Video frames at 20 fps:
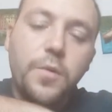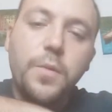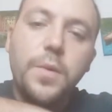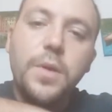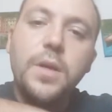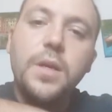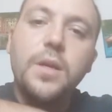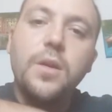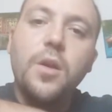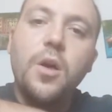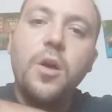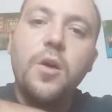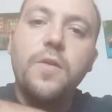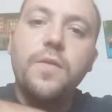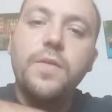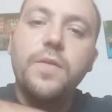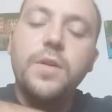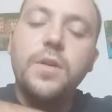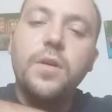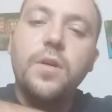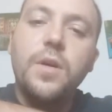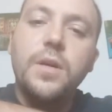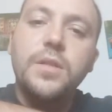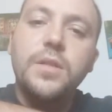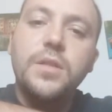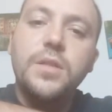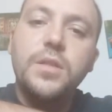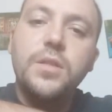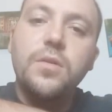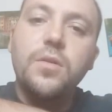I really love. I
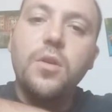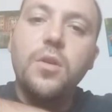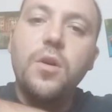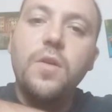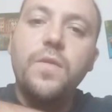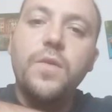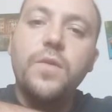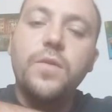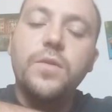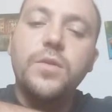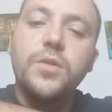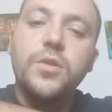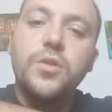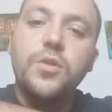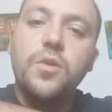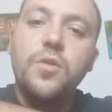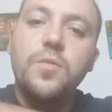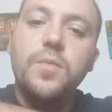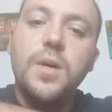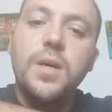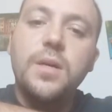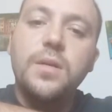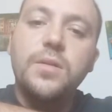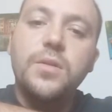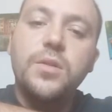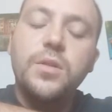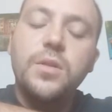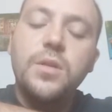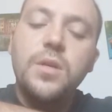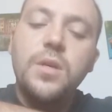still love her so
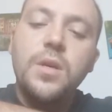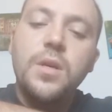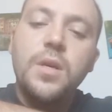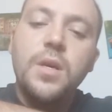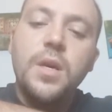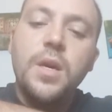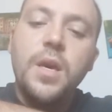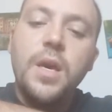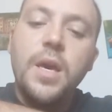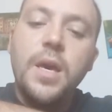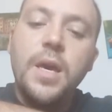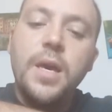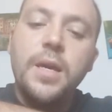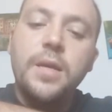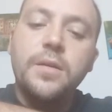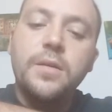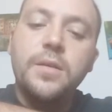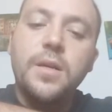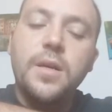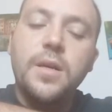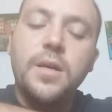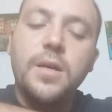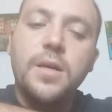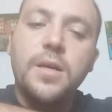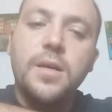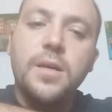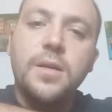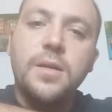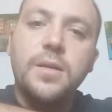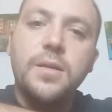much, and
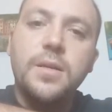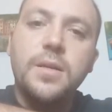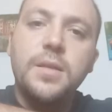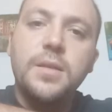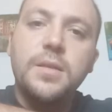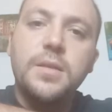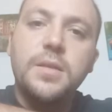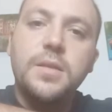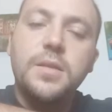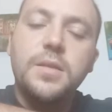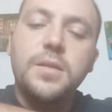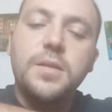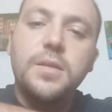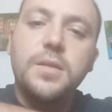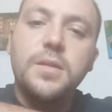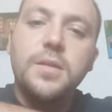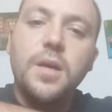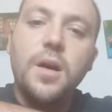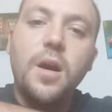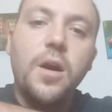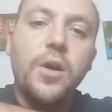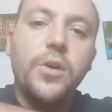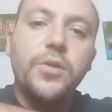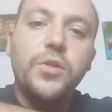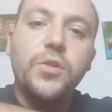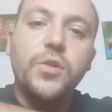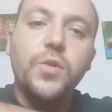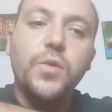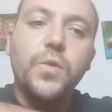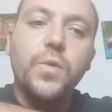it's
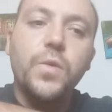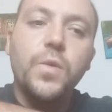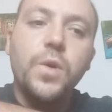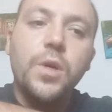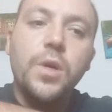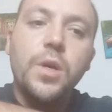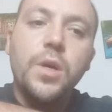hard to